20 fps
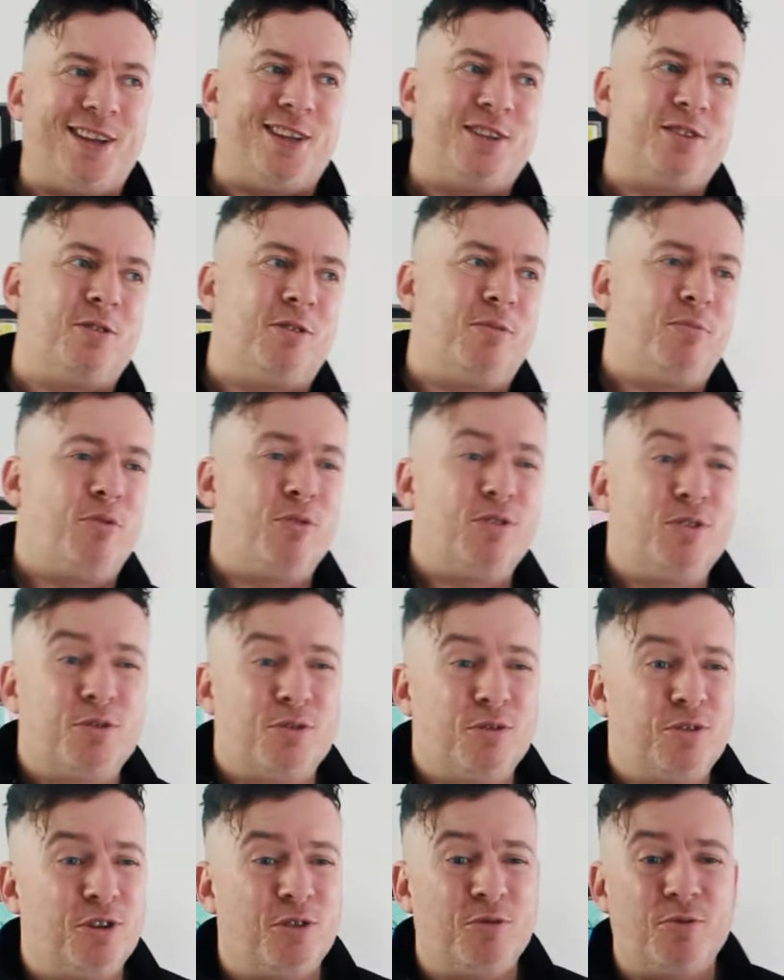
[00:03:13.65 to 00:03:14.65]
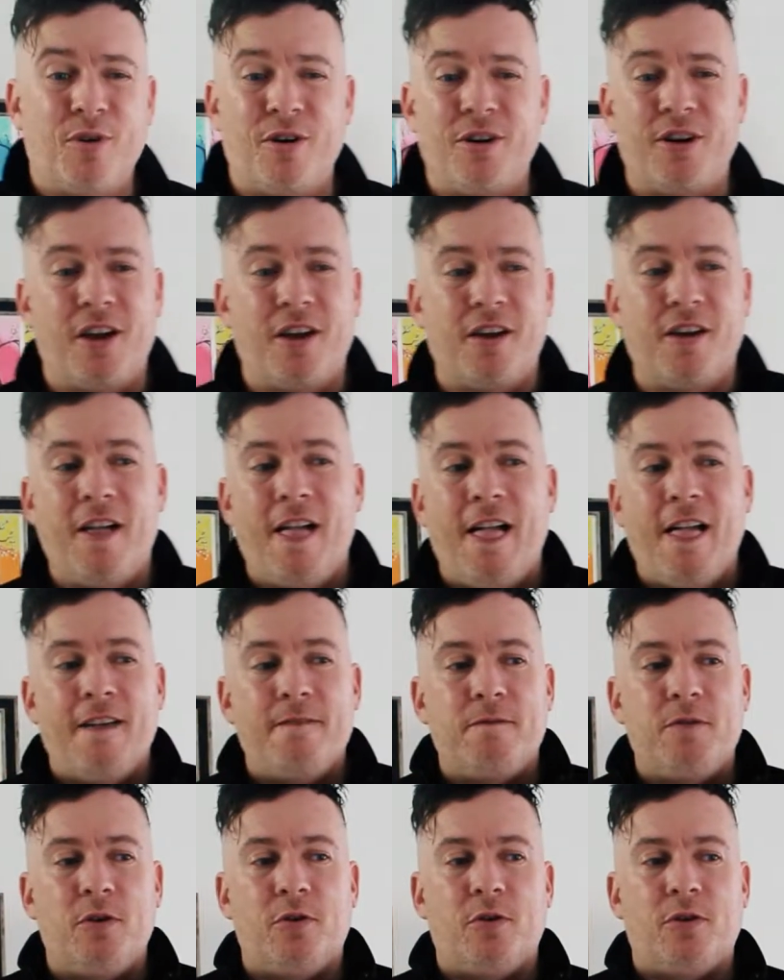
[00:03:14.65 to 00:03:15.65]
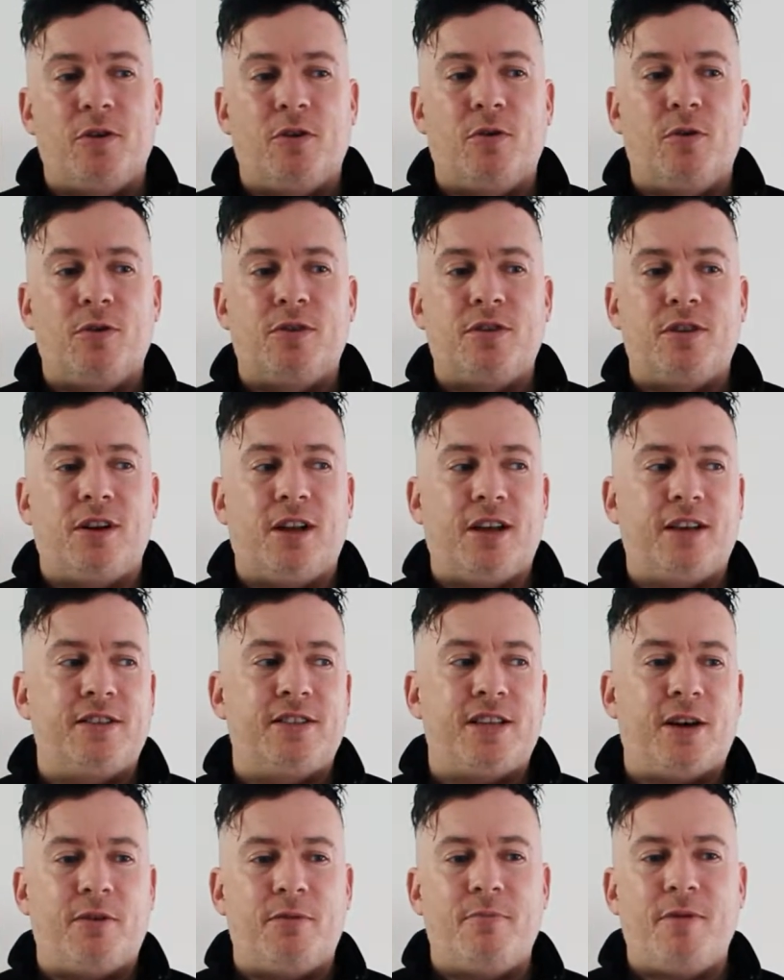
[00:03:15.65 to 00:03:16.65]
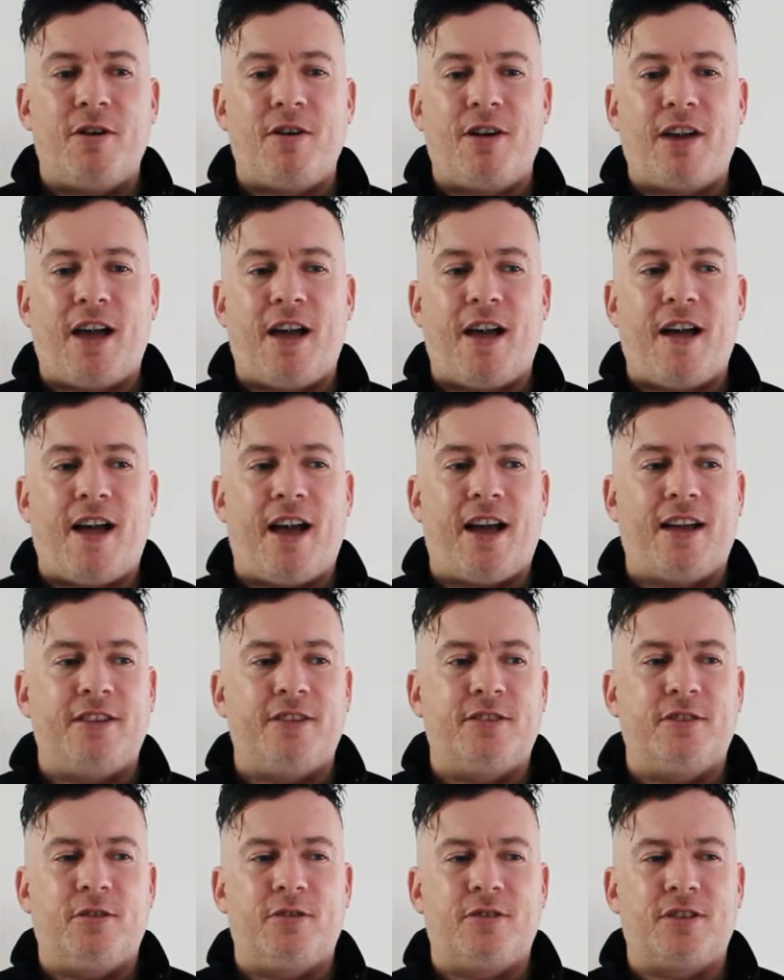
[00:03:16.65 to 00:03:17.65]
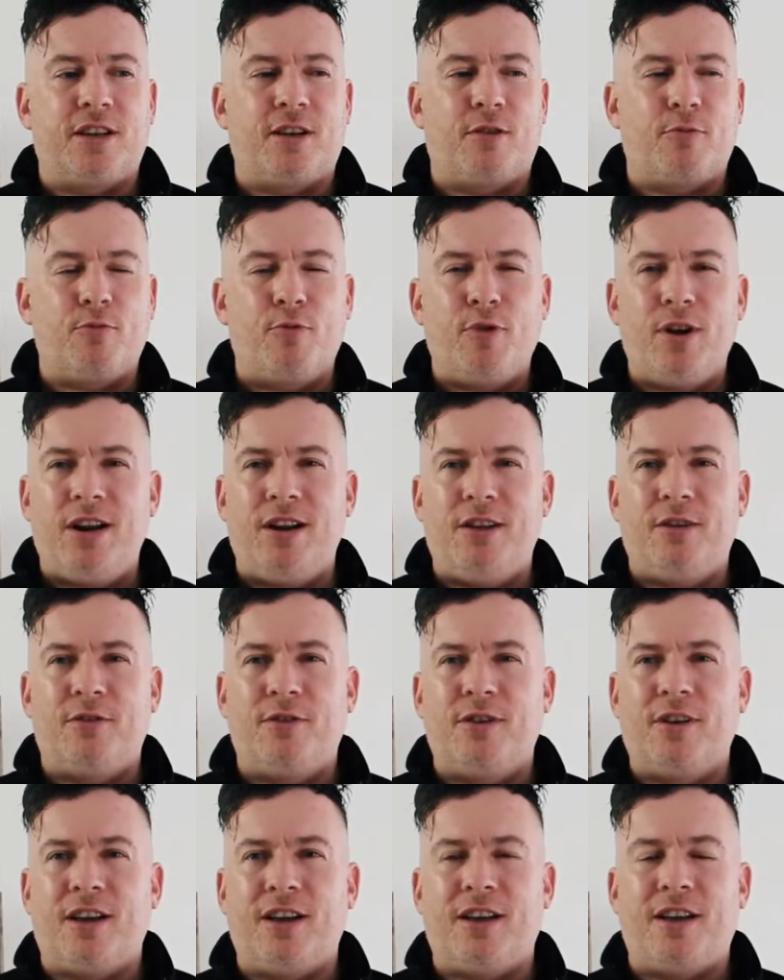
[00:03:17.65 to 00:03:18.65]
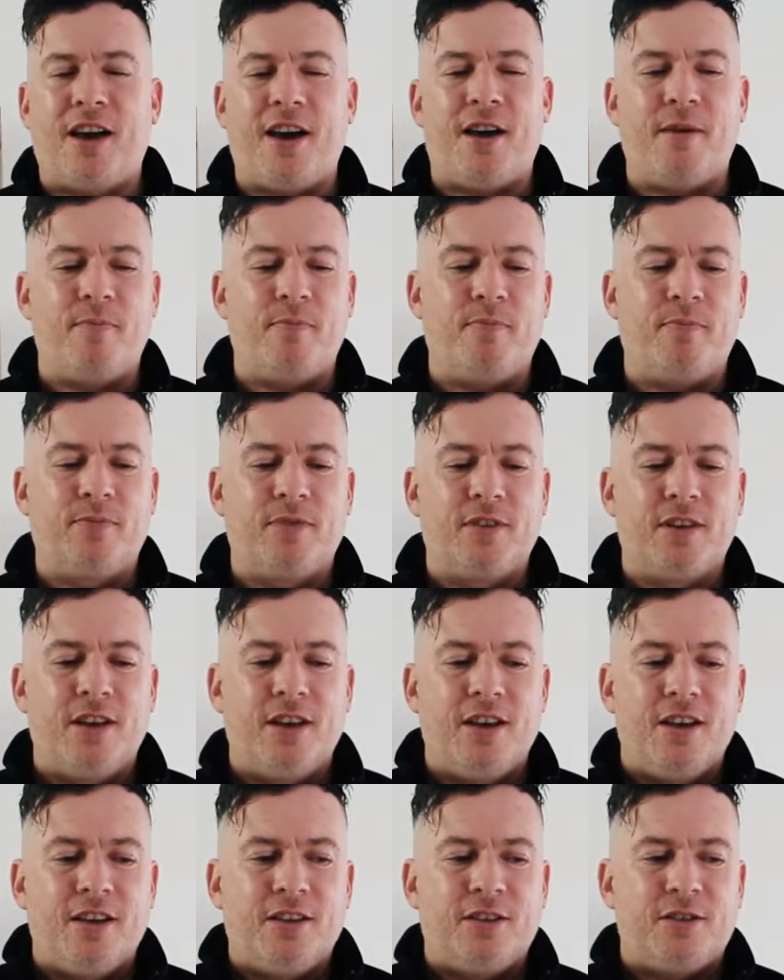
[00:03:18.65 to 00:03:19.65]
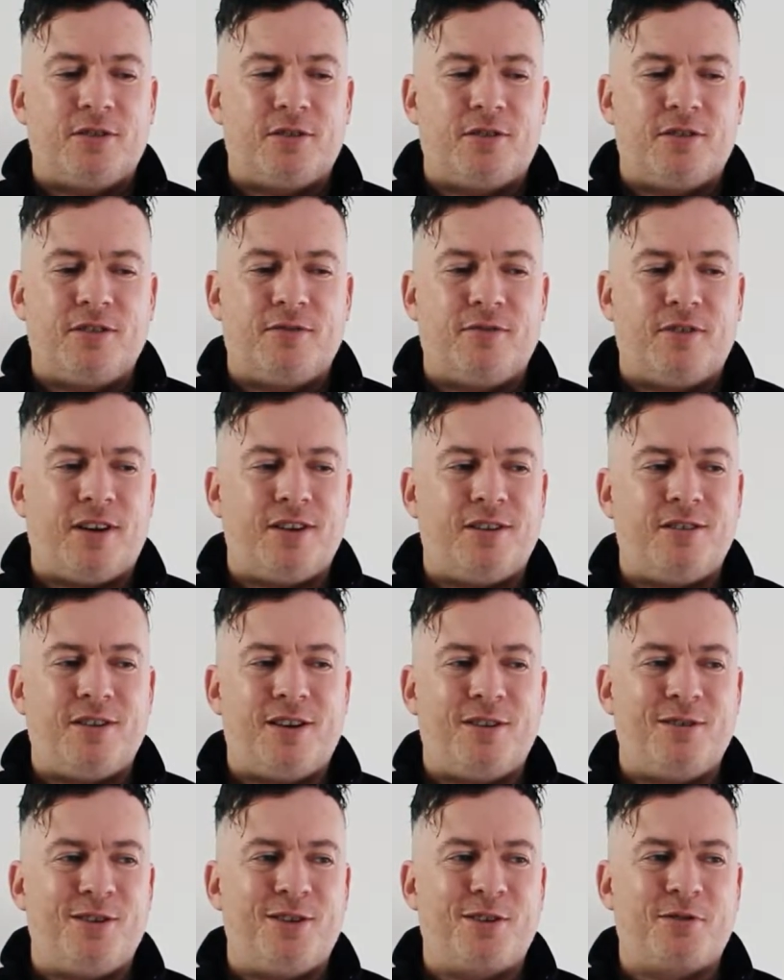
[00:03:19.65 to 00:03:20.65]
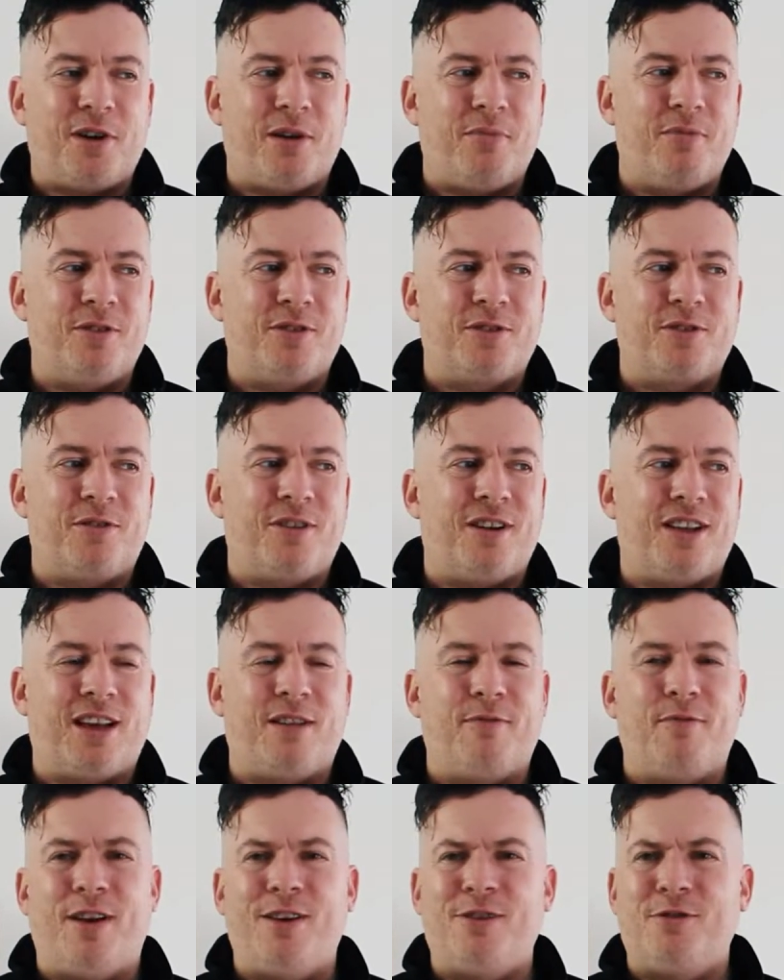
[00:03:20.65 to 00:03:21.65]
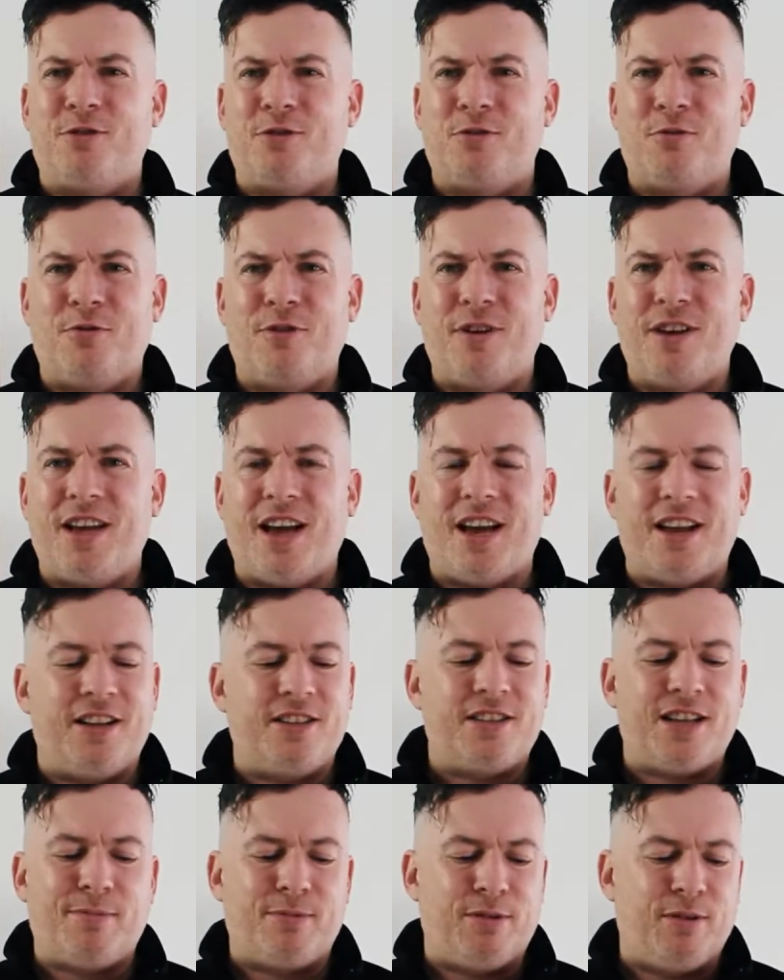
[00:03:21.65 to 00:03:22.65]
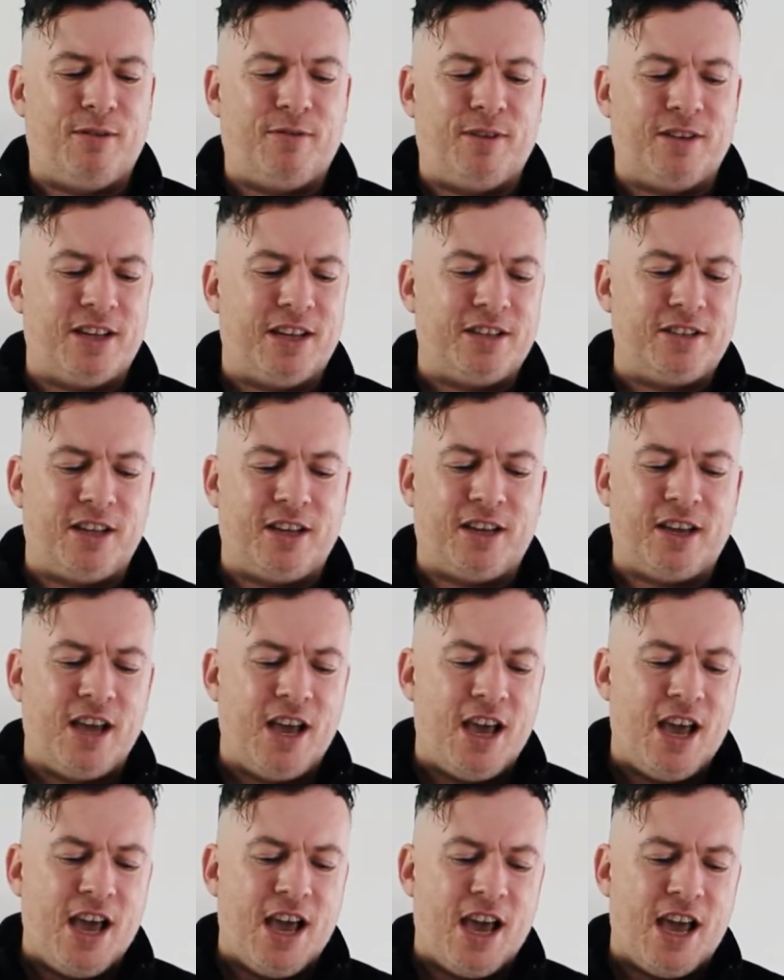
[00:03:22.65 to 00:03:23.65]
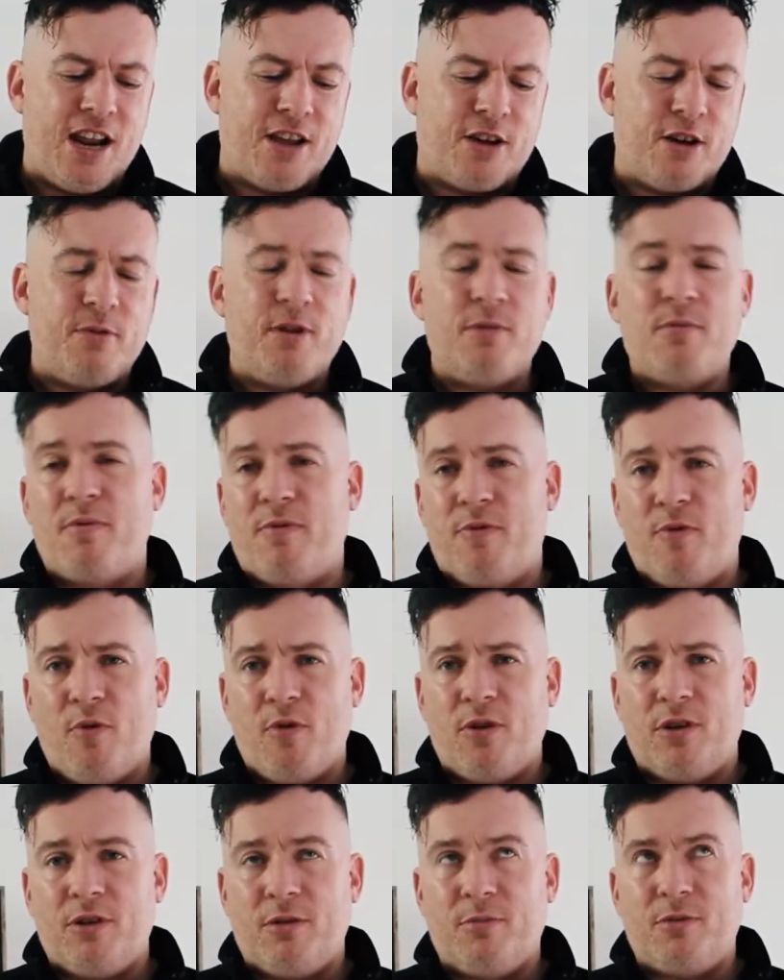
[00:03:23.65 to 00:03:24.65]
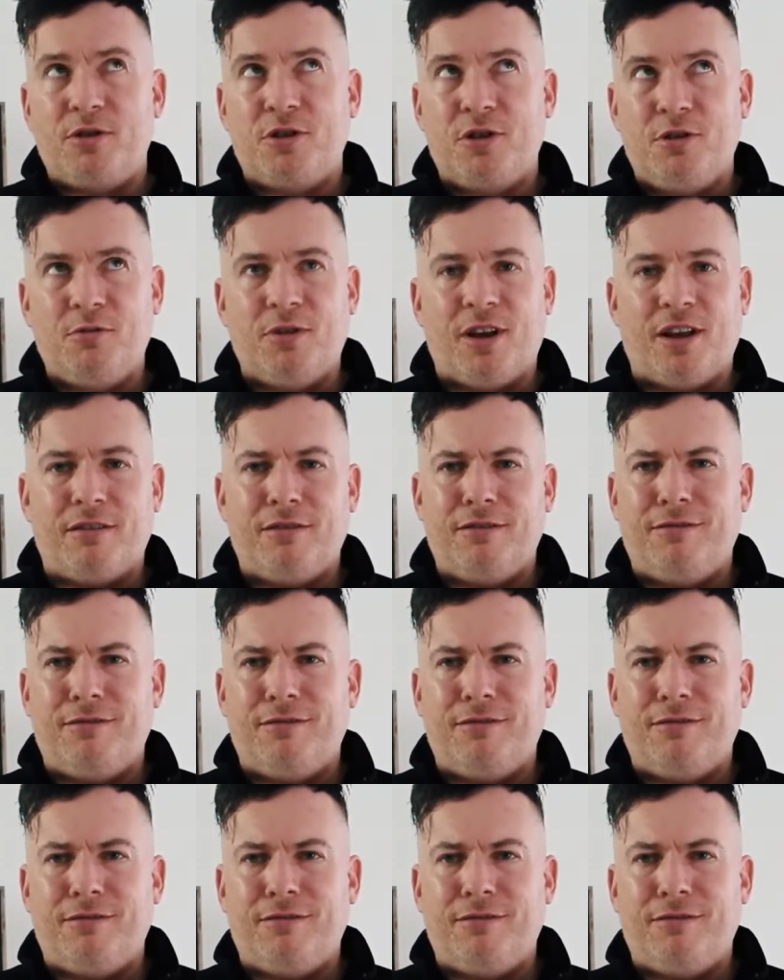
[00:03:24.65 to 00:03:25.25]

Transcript: Like, so Broken Sword 2 where you, you know, you go to like South America and there's like a really good like um, sort of, I don't know how you describe it, just sort of like adventure story and it's absolutely fantastic. And then coming in number, four, number two then